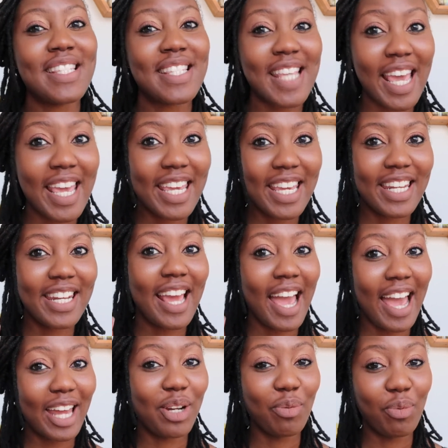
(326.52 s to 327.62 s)
taking
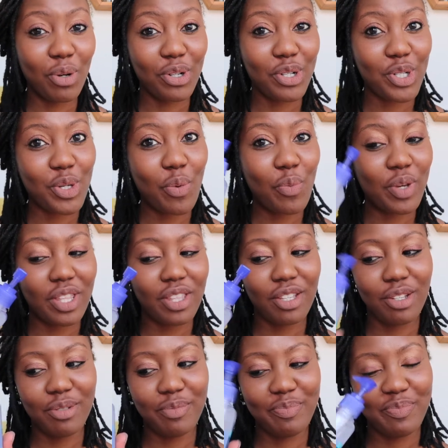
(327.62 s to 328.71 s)
hand wash with
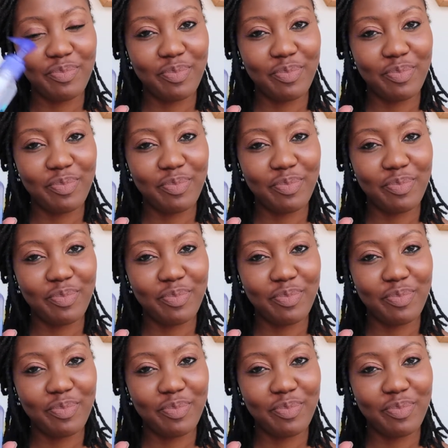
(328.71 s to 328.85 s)
you.